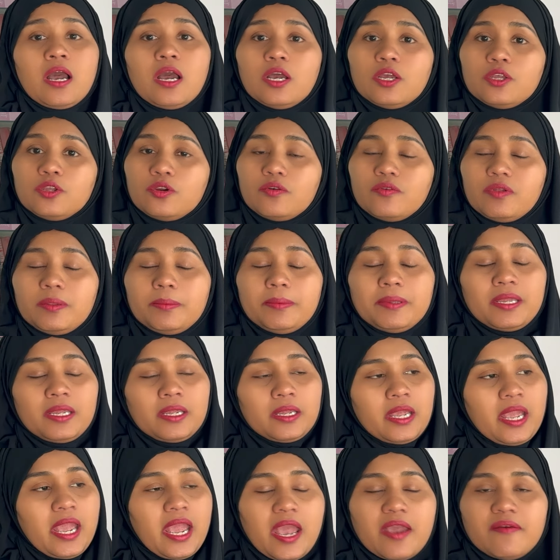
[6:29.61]
you will be
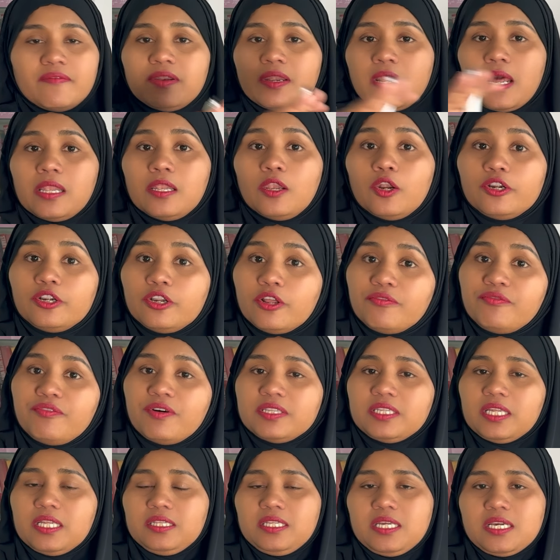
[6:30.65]
having a lot of
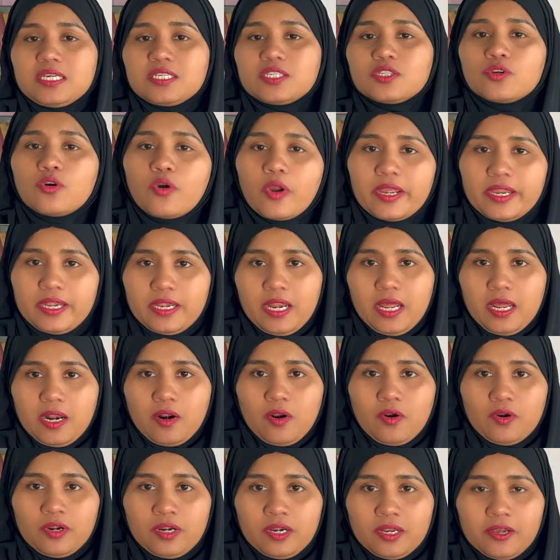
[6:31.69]
other things going
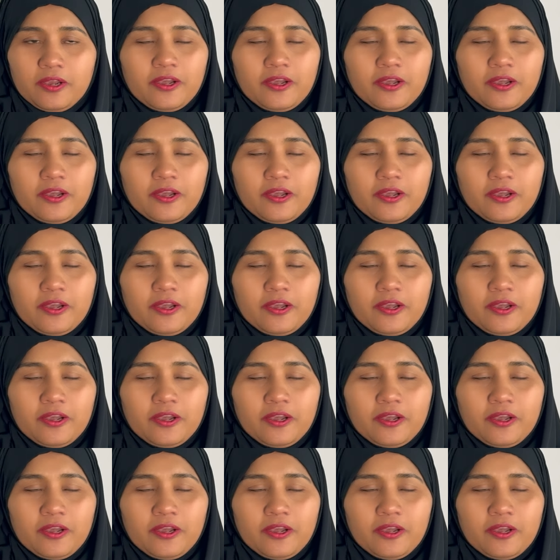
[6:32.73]
around.